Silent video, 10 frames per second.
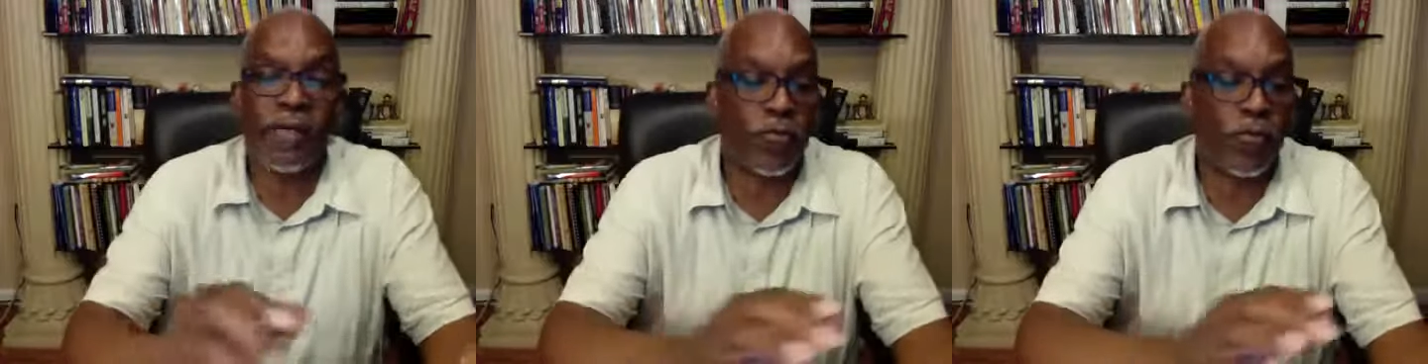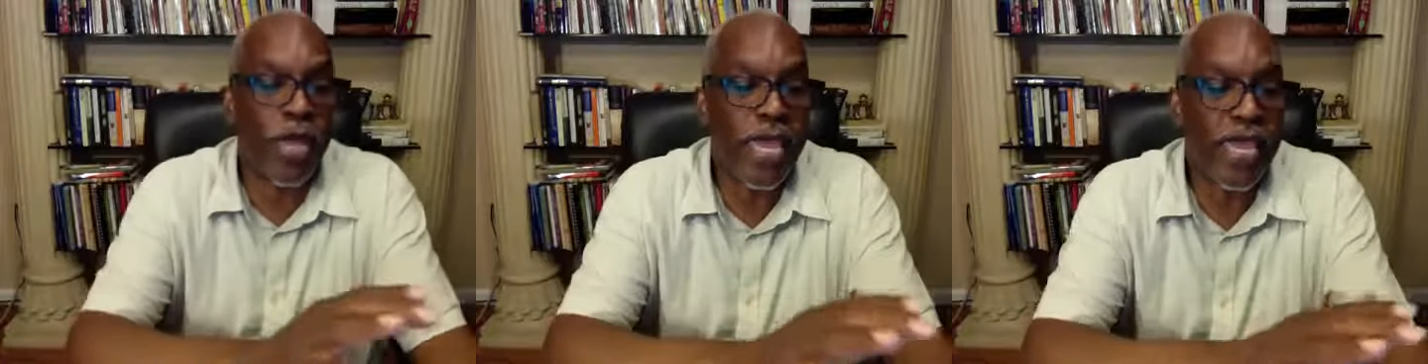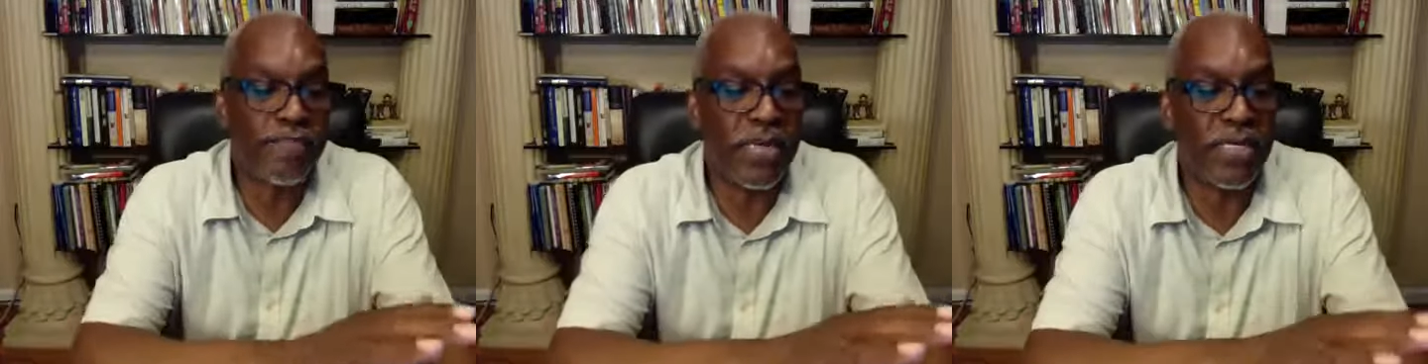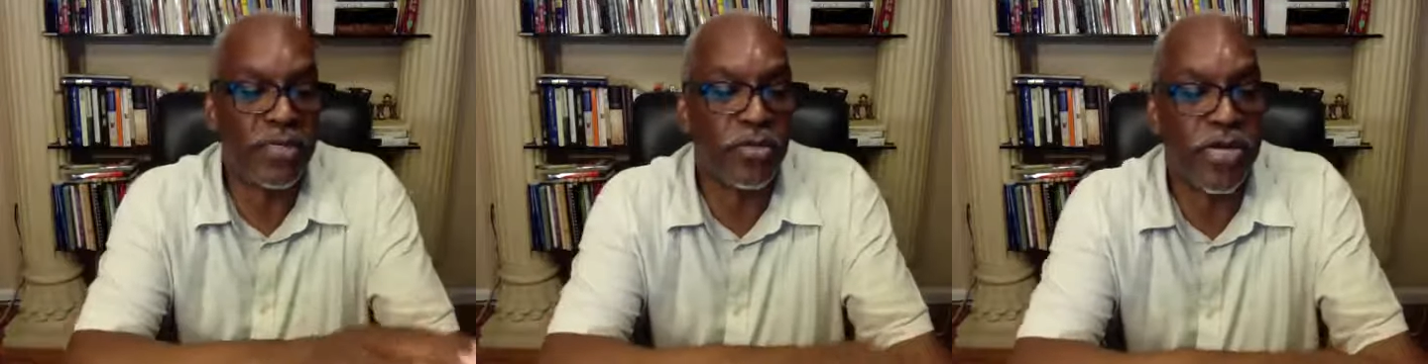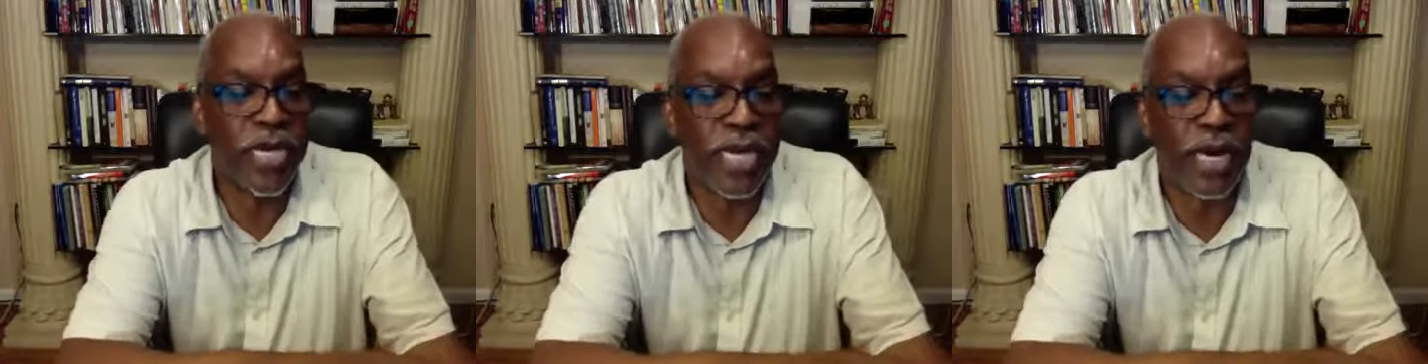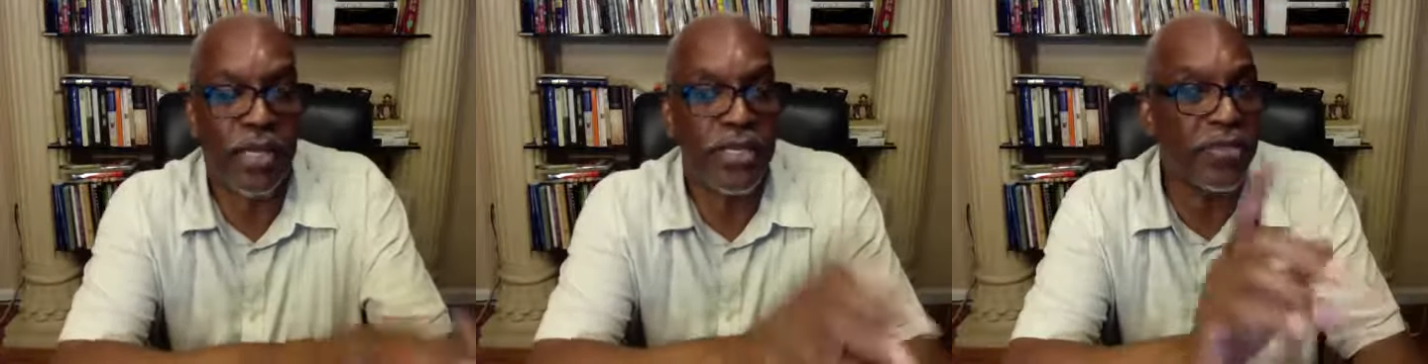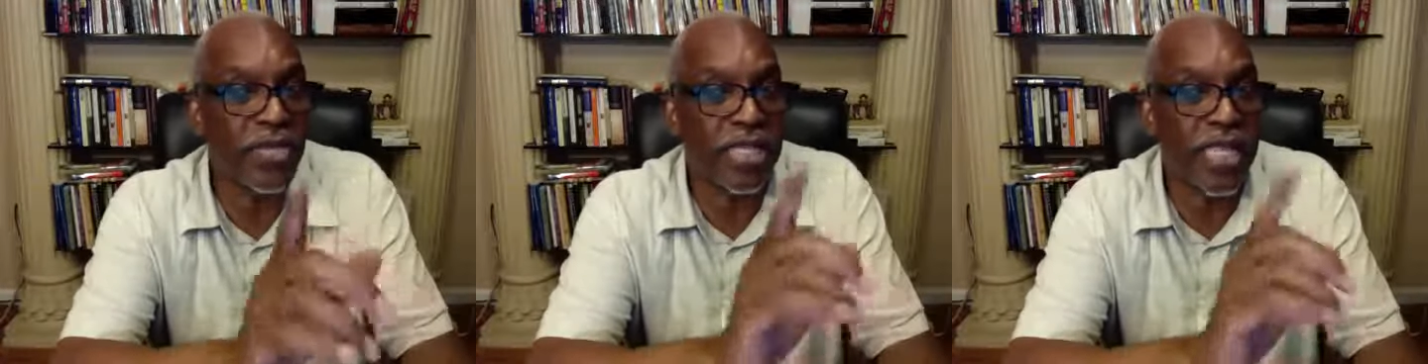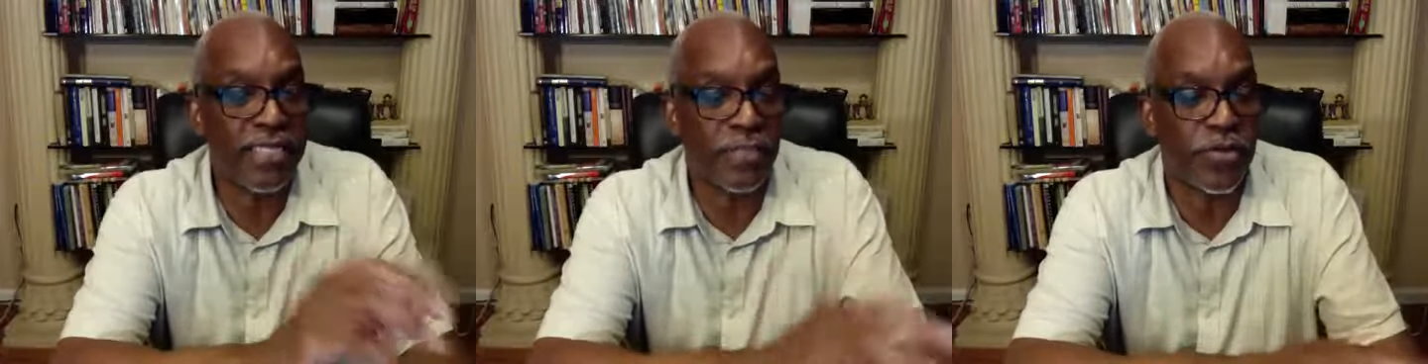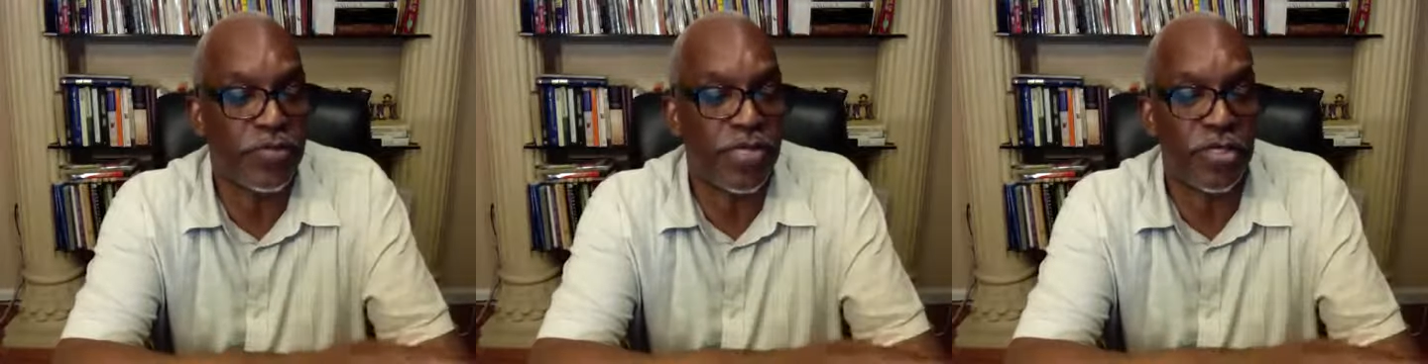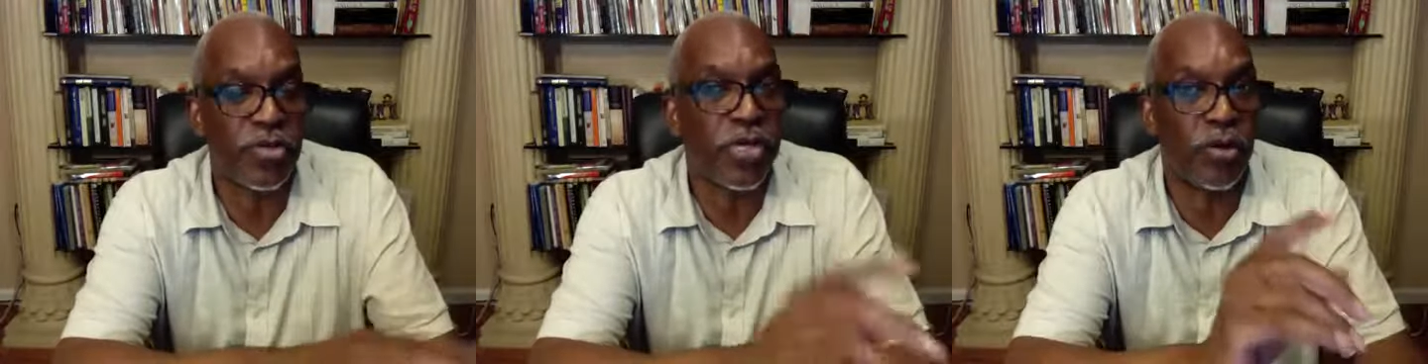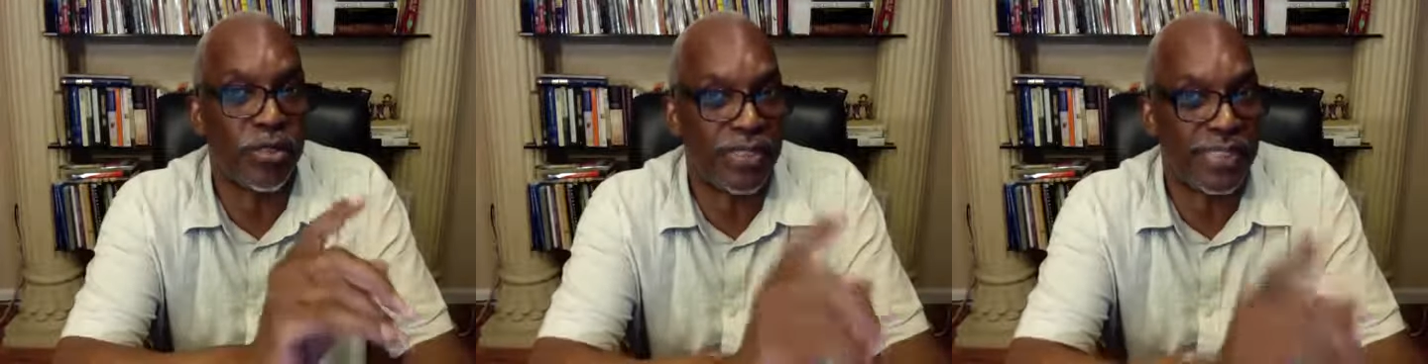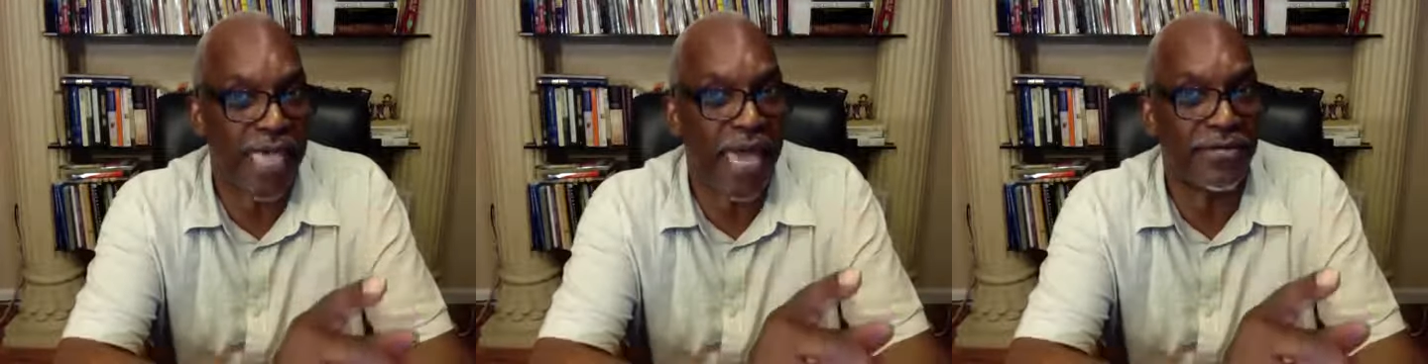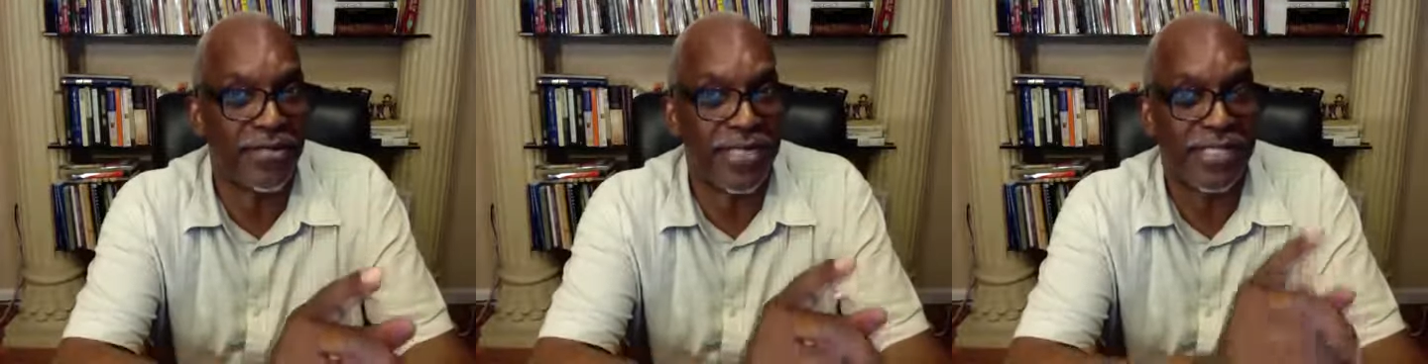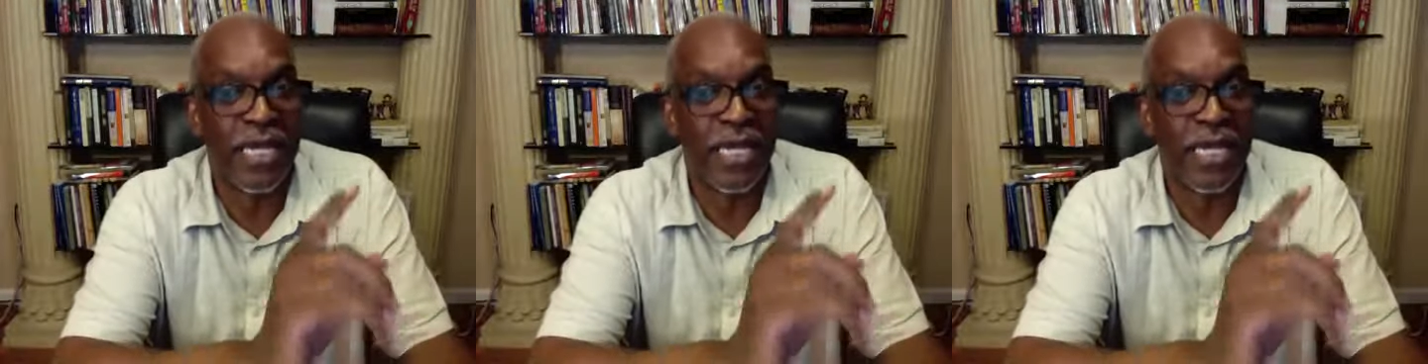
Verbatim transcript: We have been doing another class that we've been doing on Saturdays.